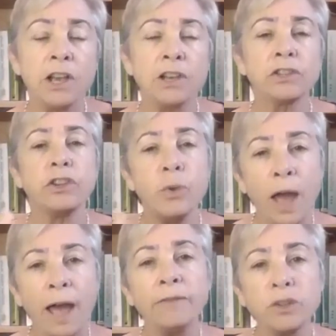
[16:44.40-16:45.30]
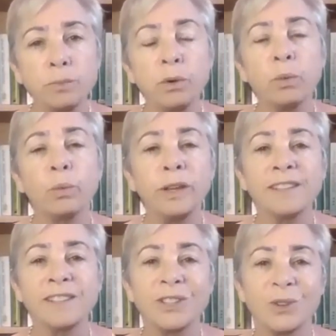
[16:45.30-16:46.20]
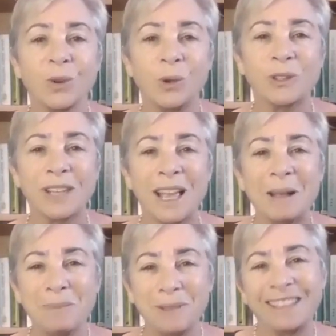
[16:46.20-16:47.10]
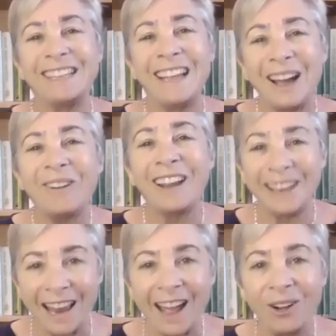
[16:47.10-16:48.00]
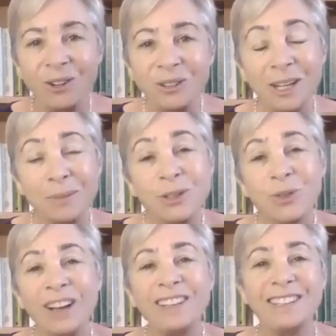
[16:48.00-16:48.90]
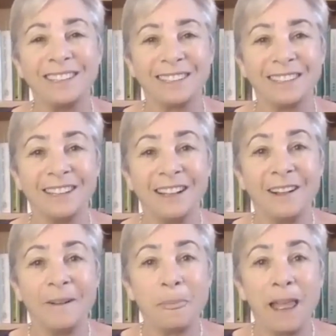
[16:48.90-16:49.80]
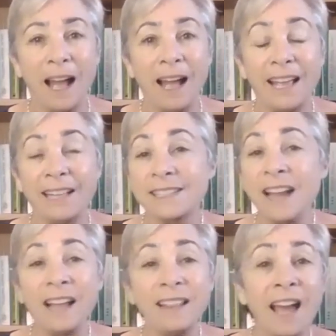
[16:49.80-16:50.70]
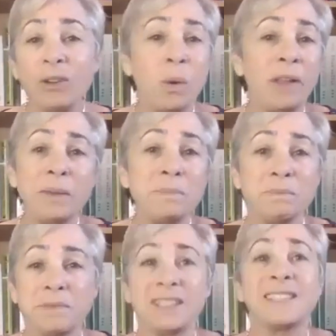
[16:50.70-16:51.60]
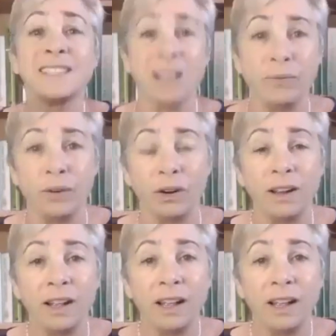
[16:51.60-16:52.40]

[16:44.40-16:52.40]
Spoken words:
so that you have to put realistic goals. But Talia, right now, I'm Israeli. I don't want them to suffer.